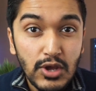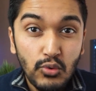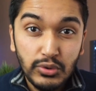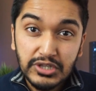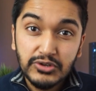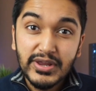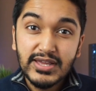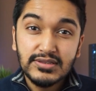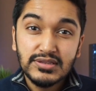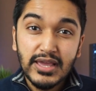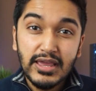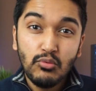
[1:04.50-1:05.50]
Whether
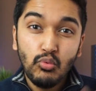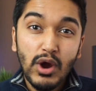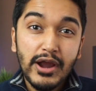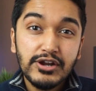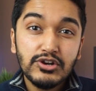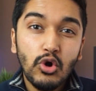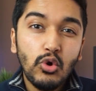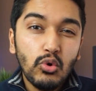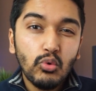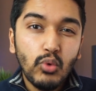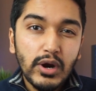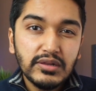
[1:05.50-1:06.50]
it's a wired
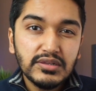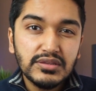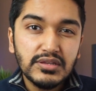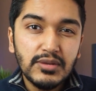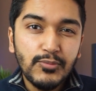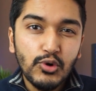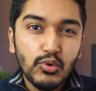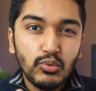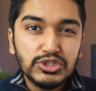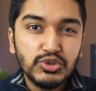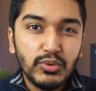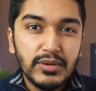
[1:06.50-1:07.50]
or wireless keyboard,
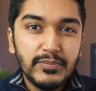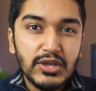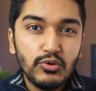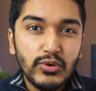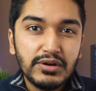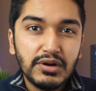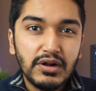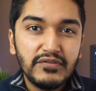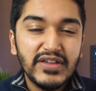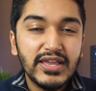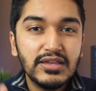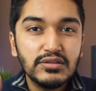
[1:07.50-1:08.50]
what you want to be aware
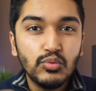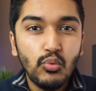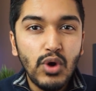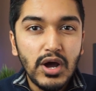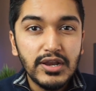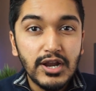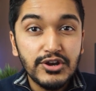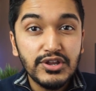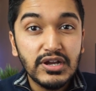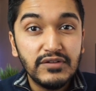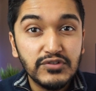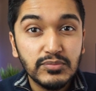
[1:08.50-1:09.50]
of is, one, are you
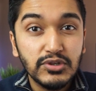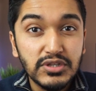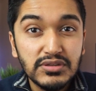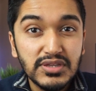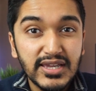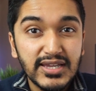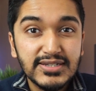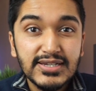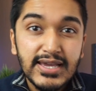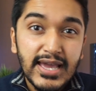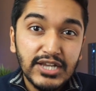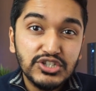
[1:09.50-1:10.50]
comfortable using it?
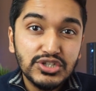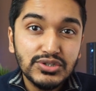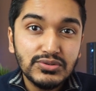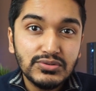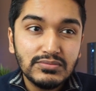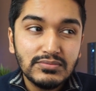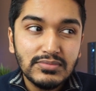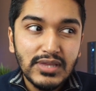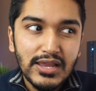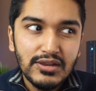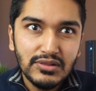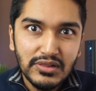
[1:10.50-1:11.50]
And two,
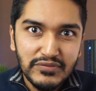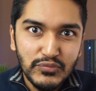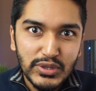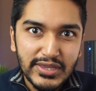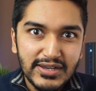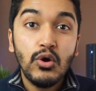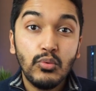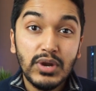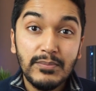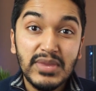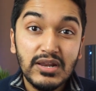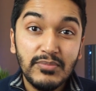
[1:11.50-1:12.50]
can you live with it? What I
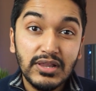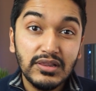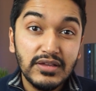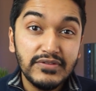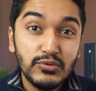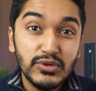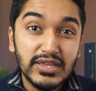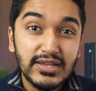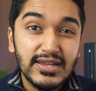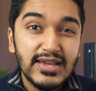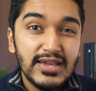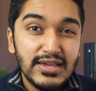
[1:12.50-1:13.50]
mean about living with
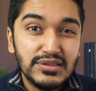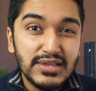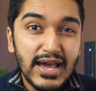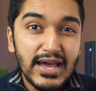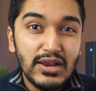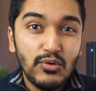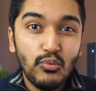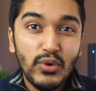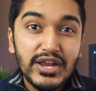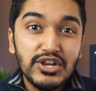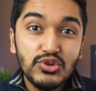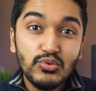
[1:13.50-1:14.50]
it is that
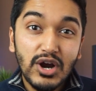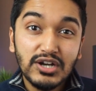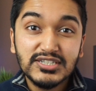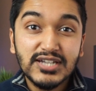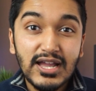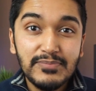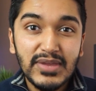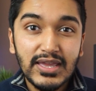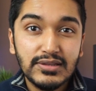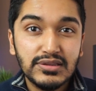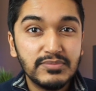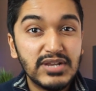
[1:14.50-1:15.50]
when you are
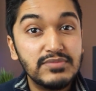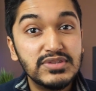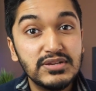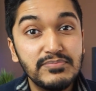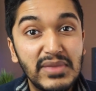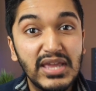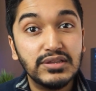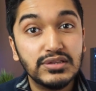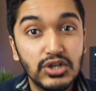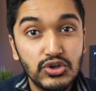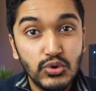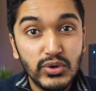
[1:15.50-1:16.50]
typing, sometimes it
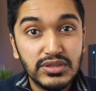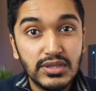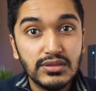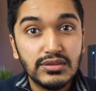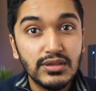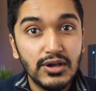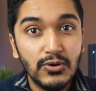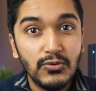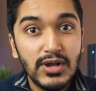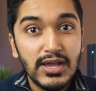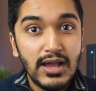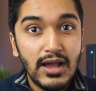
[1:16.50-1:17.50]
makes noises.
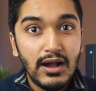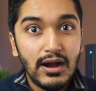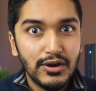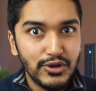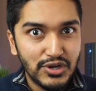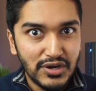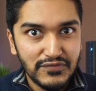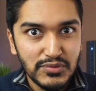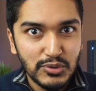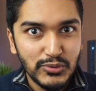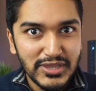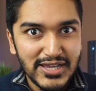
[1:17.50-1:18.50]
So are you
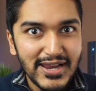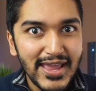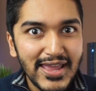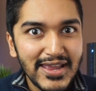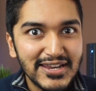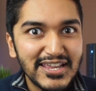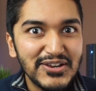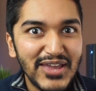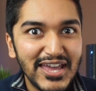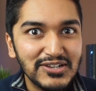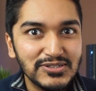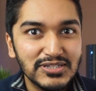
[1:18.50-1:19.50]
comfortable with that, and can you
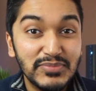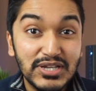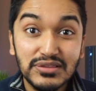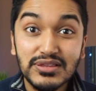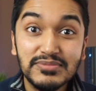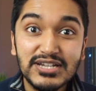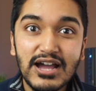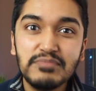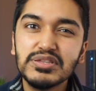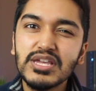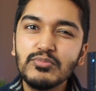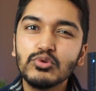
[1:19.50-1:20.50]
handle it? Because
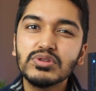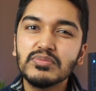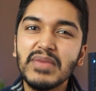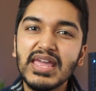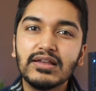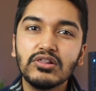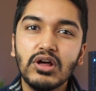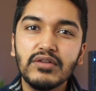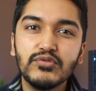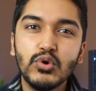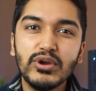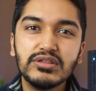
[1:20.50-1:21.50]
sometimes keyboards make a lot of
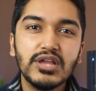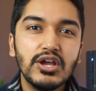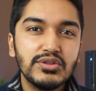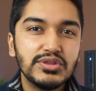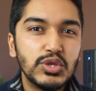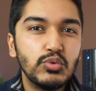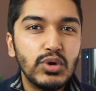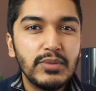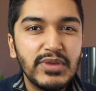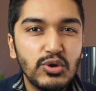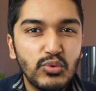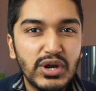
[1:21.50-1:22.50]
noise, so you want to
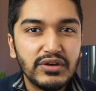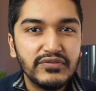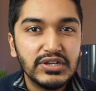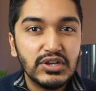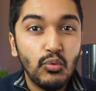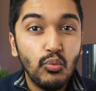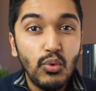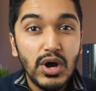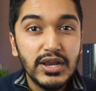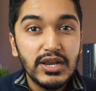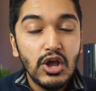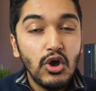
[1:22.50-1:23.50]
be aware of it.
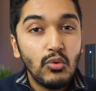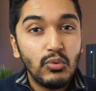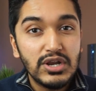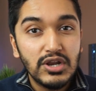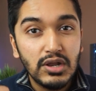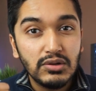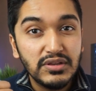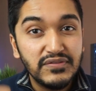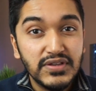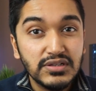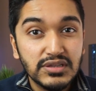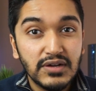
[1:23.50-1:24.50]
One, what not only
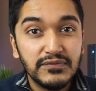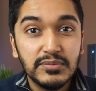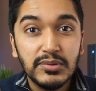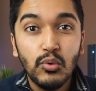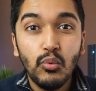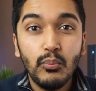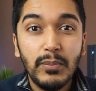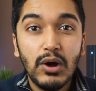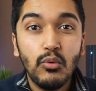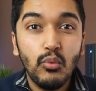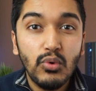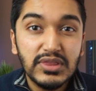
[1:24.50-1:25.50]
feels comfortable,
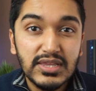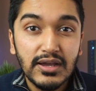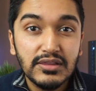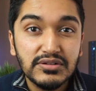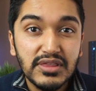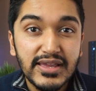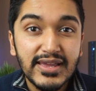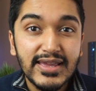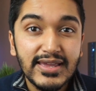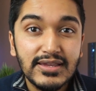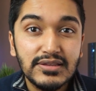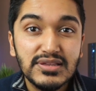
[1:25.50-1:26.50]
but the other thing
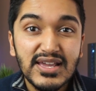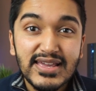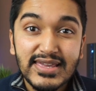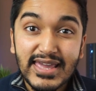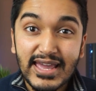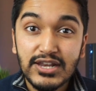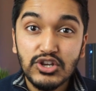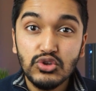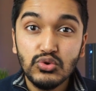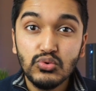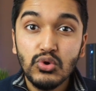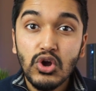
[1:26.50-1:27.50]
is, can
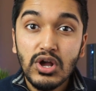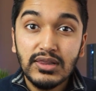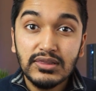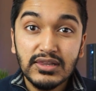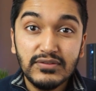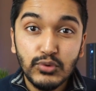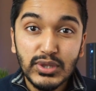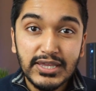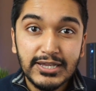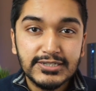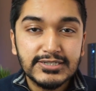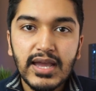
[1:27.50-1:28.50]
you live with
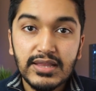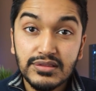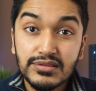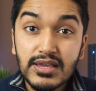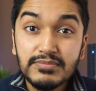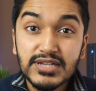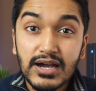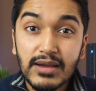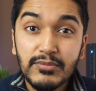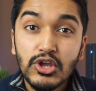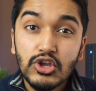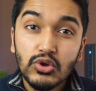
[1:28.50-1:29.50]
it? At the same
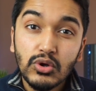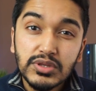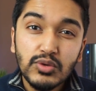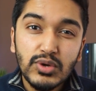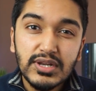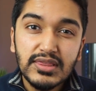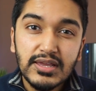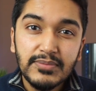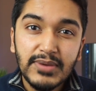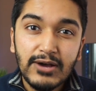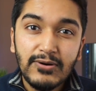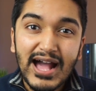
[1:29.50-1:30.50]
time, you also want to think
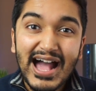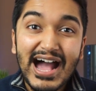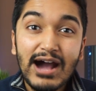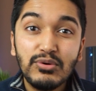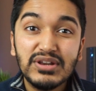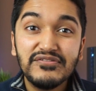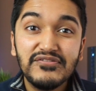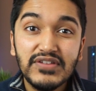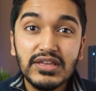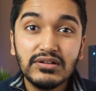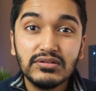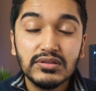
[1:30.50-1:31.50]
about how it
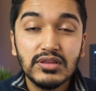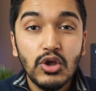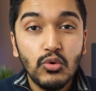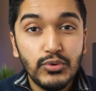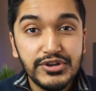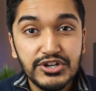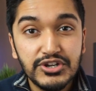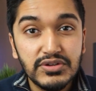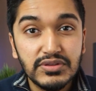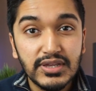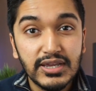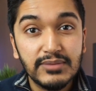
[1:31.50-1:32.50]
feels when you're
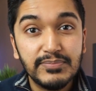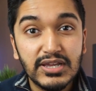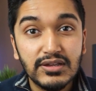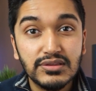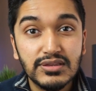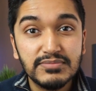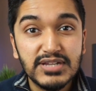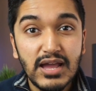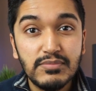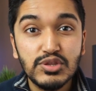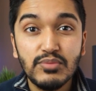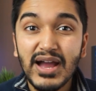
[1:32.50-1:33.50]
using it, because
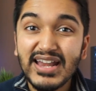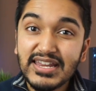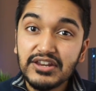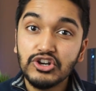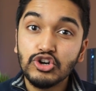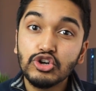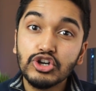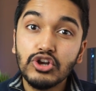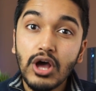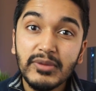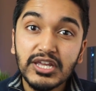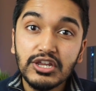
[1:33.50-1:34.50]
sometimes you might need an
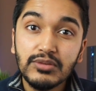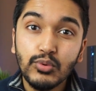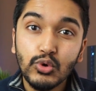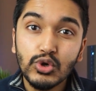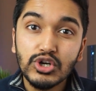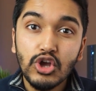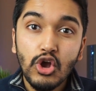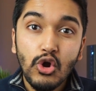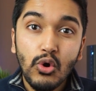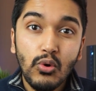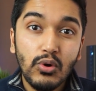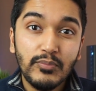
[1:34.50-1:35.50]
ergonomic keyboard,
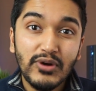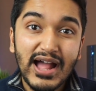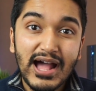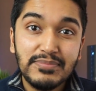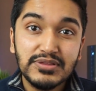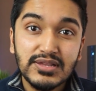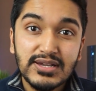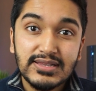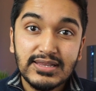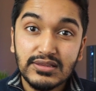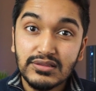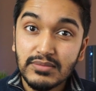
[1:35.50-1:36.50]
or perhaps
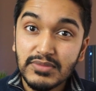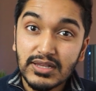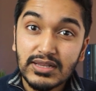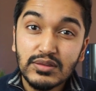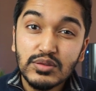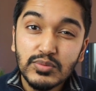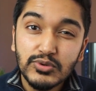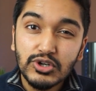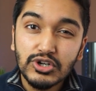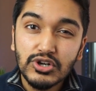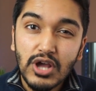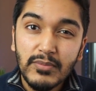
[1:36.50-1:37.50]
that's something that's super
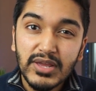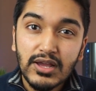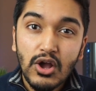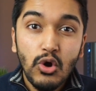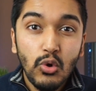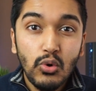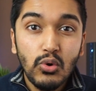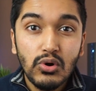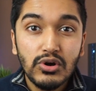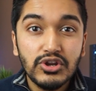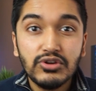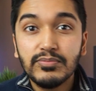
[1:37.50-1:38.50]
ergonomic,
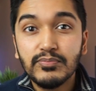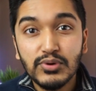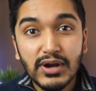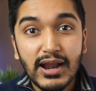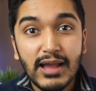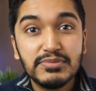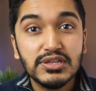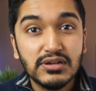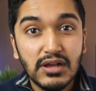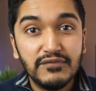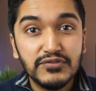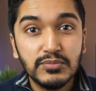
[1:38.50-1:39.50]
or you're perhaps
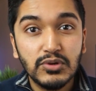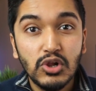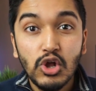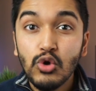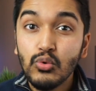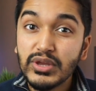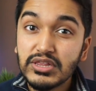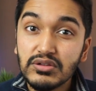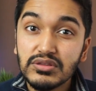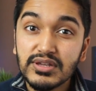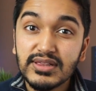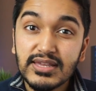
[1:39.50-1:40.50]
comfortable with
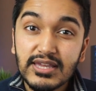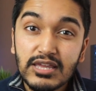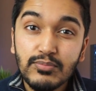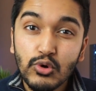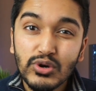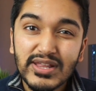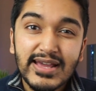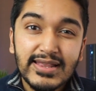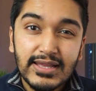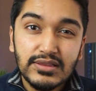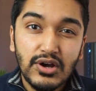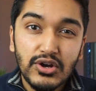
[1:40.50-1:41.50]
using the keyboard
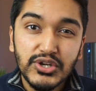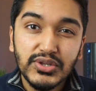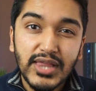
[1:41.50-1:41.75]
that's on your